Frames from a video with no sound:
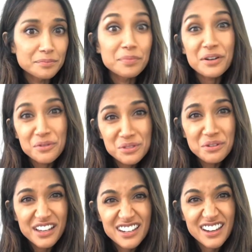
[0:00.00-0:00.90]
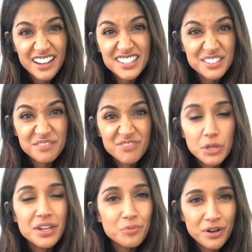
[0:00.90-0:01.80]
But yeah. Also kind of nice.
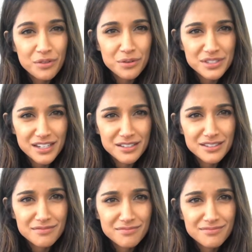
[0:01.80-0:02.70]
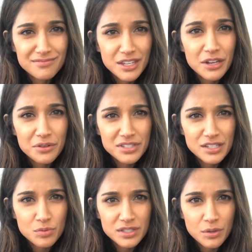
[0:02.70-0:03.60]
You need one of those days. You need those
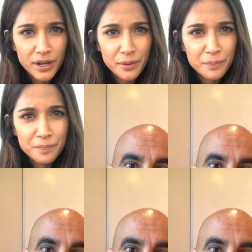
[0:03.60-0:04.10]
days once in a while.